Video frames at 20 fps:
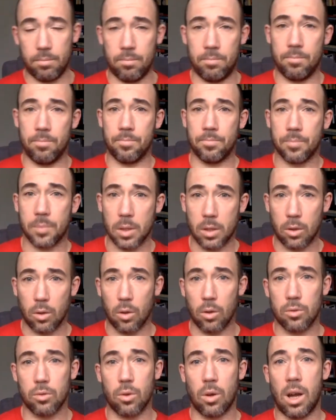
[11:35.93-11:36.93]
you could
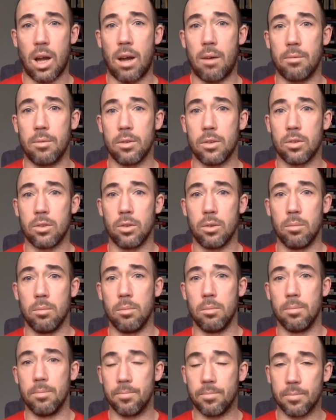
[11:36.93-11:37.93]
also have some
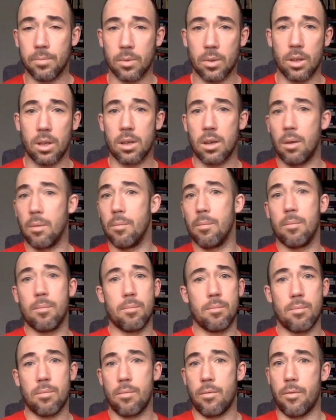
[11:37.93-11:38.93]
like
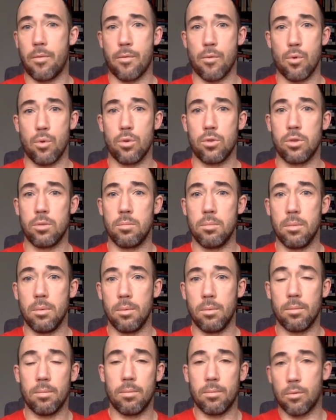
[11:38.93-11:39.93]
frozen
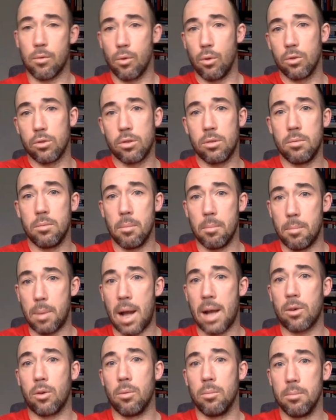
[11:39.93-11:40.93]
frozen
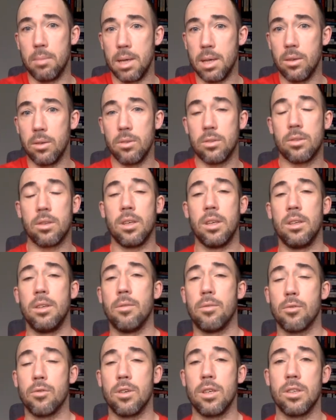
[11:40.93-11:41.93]
backup meals in the
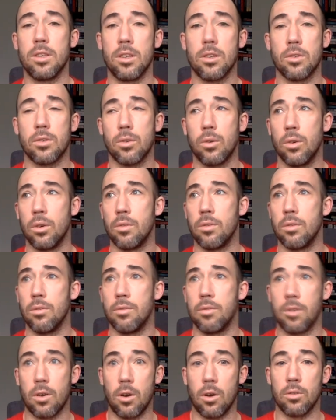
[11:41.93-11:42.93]
freezer. So if you
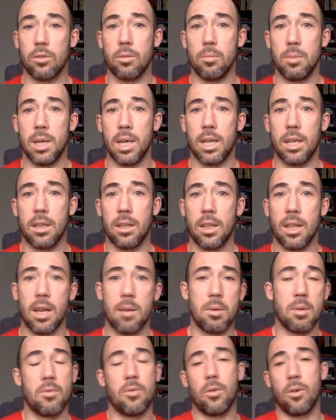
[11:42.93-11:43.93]
forgot to make it the night
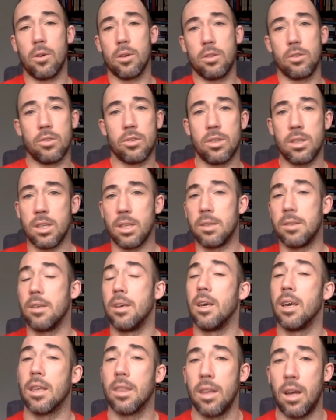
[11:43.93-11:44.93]
before, you just need to
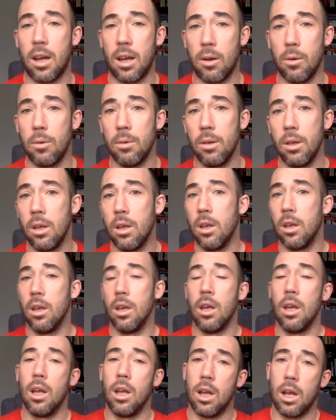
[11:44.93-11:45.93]
take that out.
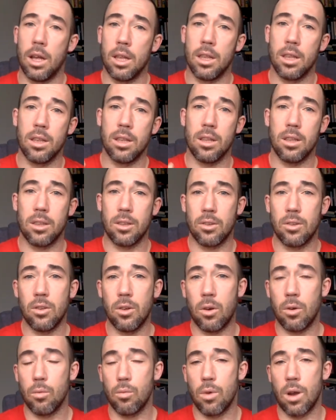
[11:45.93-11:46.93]
There's
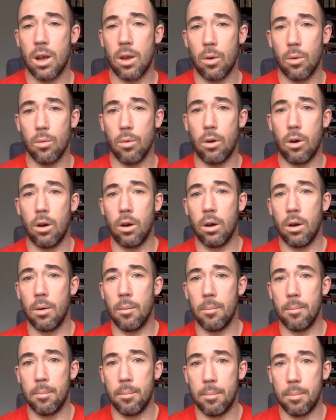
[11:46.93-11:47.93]
not a right or wrong
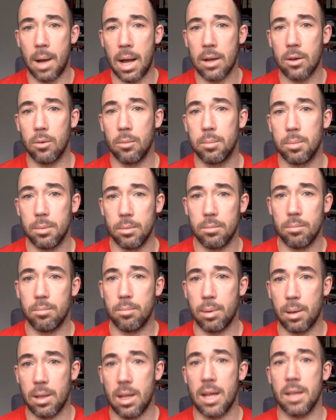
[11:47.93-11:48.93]
backup
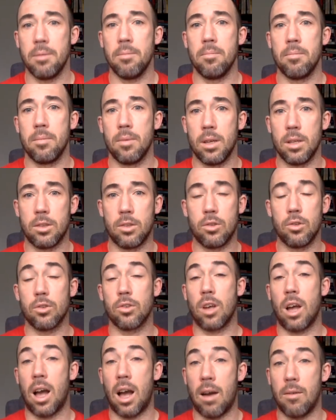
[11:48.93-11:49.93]
plan. It's just
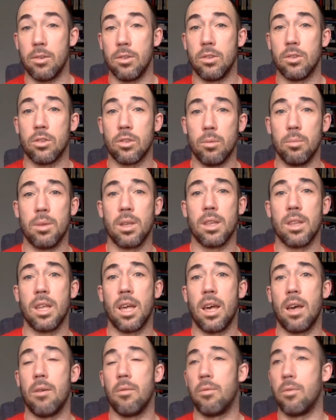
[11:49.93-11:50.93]
having something
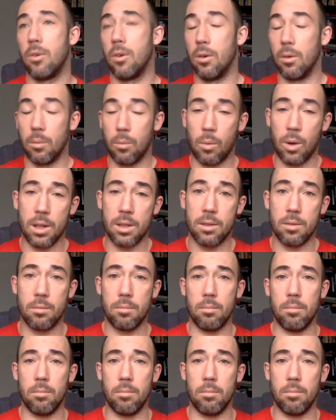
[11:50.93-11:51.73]
there for when